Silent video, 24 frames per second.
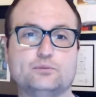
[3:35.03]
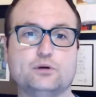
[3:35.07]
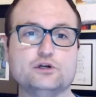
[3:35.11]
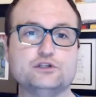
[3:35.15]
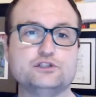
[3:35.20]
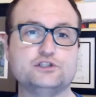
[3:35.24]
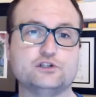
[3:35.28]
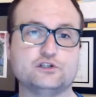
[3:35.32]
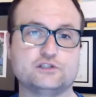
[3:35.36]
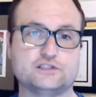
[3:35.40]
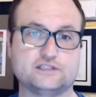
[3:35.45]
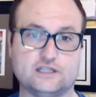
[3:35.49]

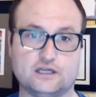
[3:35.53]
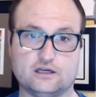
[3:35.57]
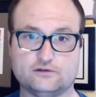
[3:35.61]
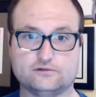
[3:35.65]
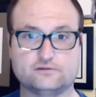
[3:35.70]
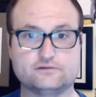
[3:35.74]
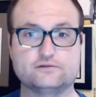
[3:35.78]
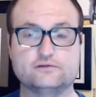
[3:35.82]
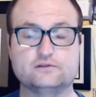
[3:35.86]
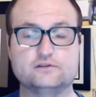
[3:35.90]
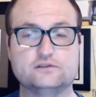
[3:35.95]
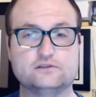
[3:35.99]
push
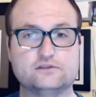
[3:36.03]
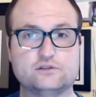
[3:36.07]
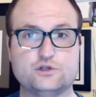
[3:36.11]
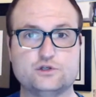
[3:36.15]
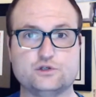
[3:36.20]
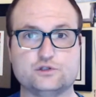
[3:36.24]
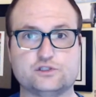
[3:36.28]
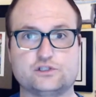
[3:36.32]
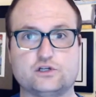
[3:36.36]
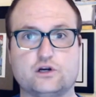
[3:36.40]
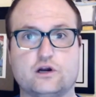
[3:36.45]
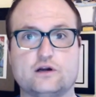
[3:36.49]
yourself
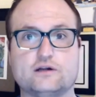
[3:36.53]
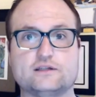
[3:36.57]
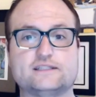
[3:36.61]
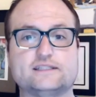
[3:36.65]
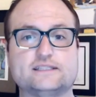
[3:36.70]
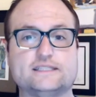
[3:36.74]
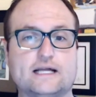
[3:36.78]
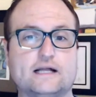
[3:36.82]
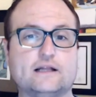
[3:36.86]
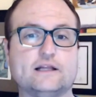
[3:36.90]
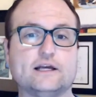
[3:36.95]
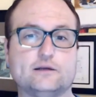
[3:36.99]
to start
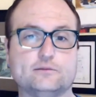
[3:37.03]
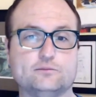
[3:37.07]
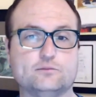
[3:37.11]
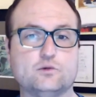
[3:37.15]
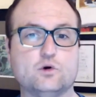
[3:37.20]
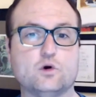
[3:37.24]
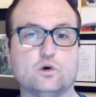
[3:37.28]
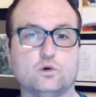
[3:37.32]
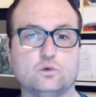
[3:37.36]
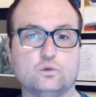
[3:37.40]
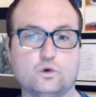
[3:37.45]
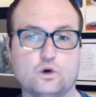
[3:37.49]
selling
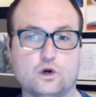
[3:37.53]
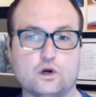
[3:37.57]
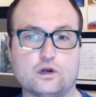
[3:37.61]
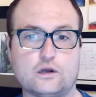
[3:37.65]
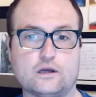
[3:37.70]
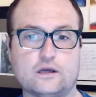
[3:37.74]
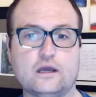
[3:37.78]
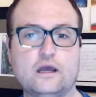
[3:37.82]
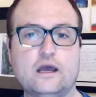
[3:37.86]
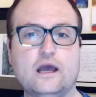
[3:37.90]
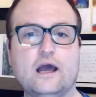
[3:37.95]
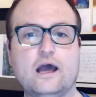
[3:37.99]
more work.